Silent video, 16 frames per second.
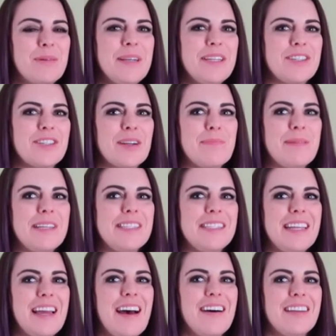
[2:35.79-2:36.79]
Pretty sure
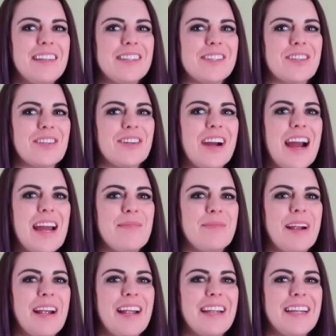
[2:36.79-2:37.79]
bestiality is a
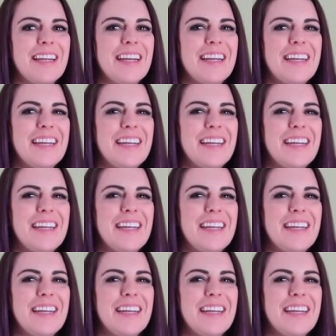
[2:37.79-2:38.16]
crime, right?